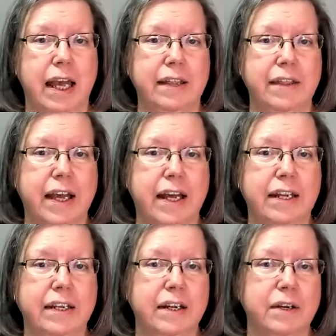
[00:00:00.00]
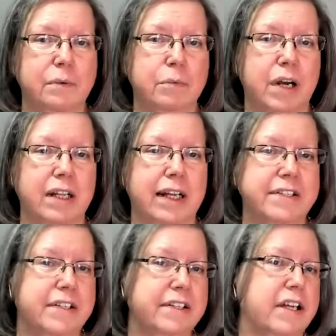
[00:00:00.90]
And then, while I
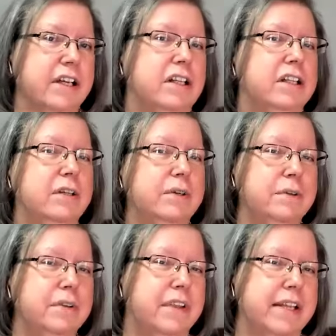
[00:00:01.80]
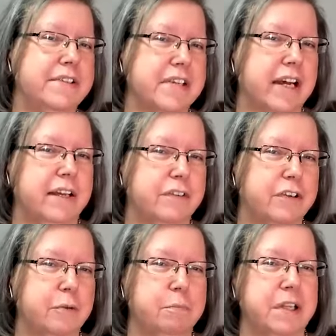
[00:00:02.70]
didn't include this kind of
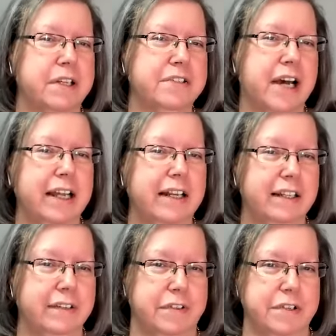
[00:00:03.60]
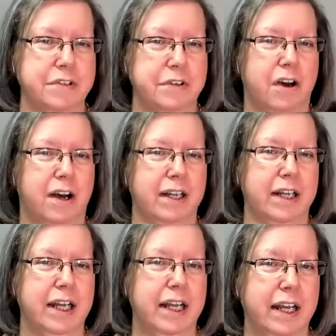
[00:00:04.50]
group in the title of this talk,
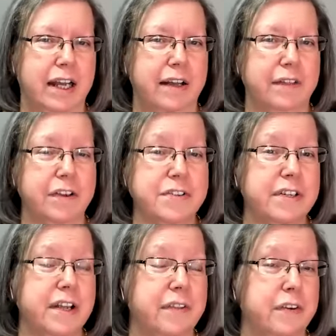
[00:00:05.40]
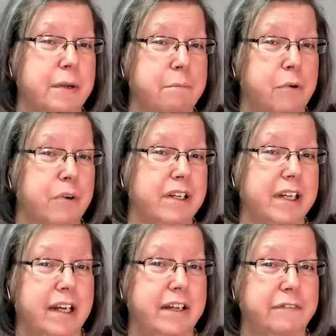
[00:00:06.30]
there's another
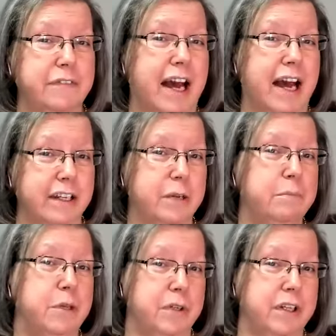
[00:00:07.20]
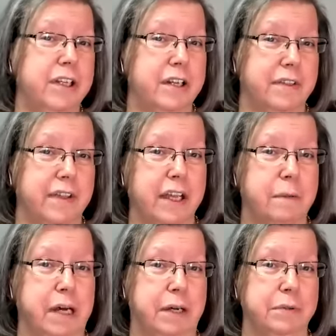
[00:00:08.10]
important kind of non community to think
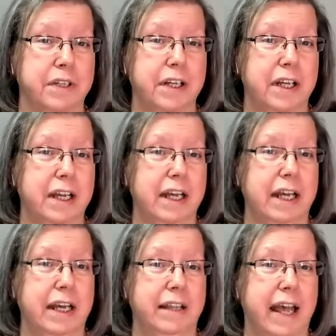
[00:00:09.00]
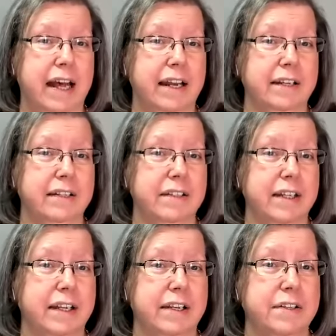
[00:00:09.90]
about, and that
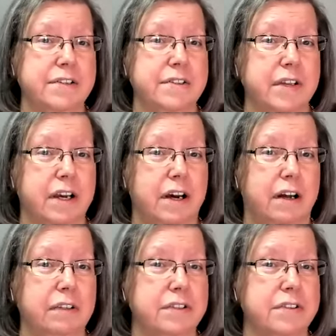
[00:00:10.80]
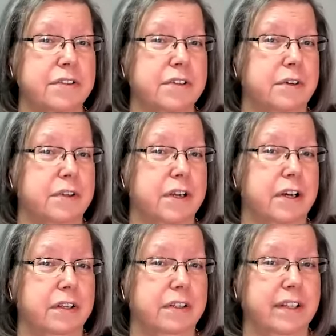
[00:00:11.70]
is the cult or the
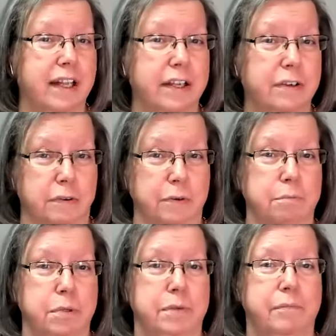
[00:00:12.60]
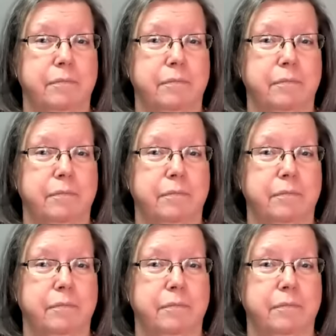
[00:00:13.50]
cult like group.